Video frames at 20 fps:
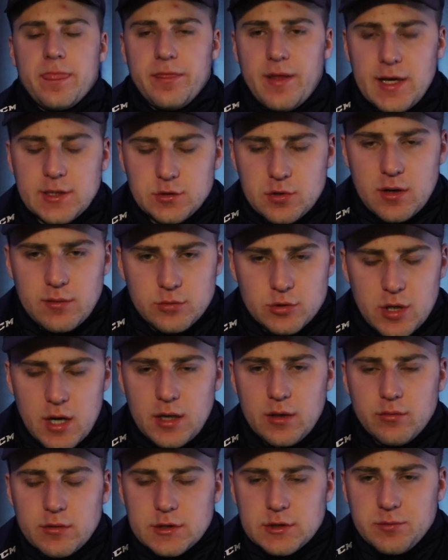That's what I'm
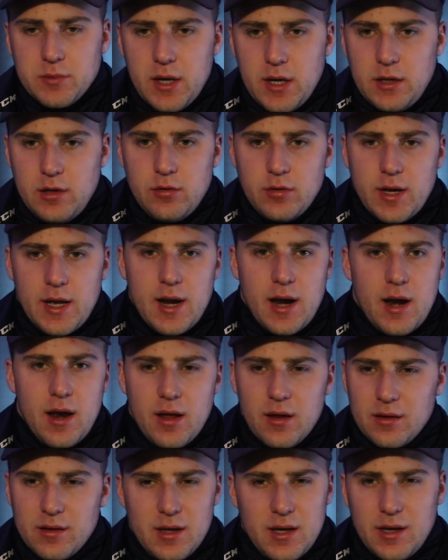trying to explain to you. And
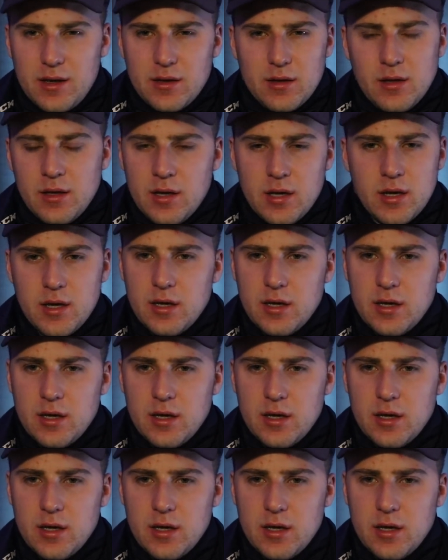I, like,